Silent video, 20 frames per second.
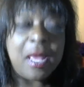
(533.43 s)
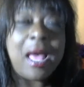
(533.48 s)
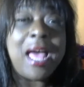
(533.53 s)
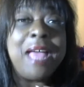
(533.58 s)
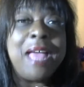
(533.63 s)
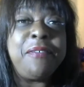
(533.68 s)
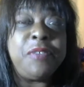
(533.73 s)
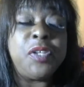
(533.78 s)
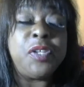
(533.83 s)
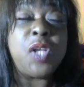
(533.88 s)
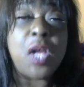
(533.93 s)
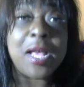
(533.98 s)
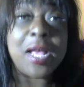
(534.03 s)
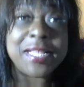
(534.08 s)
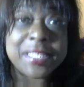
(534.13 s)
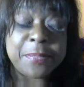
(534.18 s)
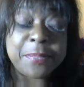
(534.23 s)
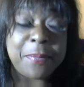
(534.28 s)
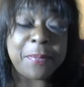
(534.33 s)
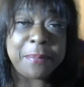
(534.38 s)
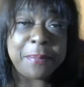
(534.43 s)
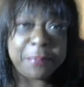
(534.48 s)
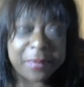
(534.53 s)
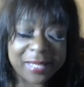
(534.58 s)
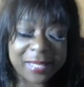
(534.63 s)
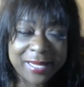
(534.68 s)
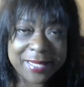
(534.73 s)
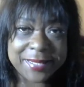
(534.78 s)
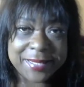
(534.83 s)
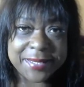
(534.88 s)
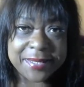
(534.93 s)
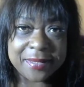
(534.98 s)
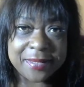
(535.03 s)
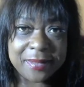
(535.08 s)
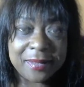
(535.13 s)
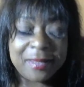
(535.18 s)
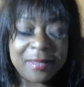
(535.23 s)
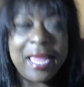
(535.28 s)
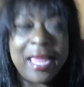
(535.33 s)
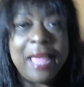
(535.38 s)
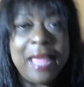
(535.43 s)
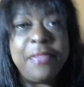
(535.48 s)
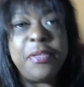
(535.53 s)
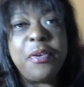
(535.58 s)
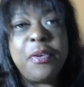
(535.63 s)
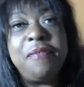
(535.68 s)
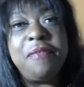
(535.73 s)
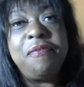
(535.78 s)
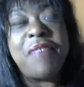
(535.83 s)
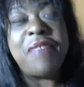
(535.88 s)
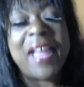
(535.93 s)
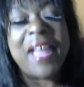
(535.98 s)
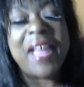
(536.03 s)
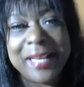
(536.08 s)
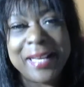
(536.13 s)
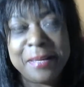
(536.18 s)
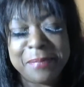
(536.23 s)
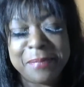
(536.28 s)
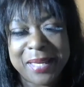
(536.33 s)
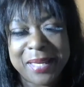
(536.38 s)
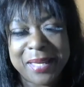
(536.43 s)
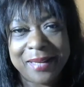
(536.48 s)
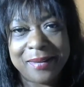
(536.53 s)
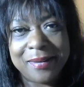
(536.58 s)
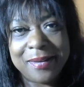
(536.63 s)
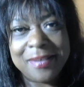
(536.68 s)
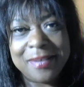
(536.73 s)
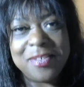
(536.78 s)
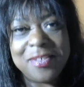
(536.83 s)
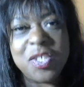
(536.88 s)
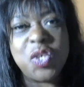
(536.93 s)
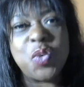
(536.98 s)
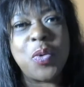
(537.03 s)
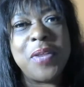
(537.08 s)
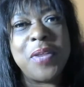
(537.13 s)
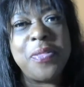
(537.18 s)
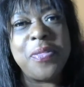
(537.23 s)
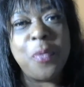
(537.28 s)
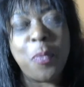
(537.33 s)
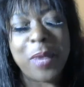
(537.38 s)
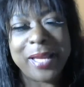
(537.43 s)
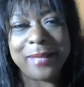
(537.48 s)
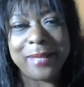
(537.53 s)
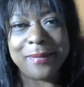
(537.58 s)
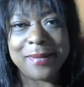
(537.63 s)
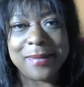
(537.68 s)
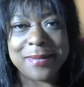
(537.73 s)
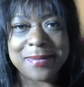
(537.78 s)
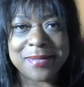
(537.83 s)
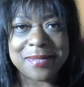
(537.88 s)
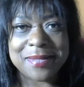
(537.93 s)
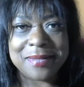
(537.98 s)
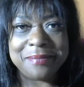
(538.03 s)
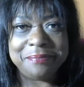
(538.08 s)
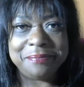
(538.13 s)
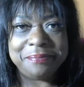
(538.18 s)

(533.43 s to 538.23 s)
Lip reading: I've lost my place, and they're inviting me to join the wait list.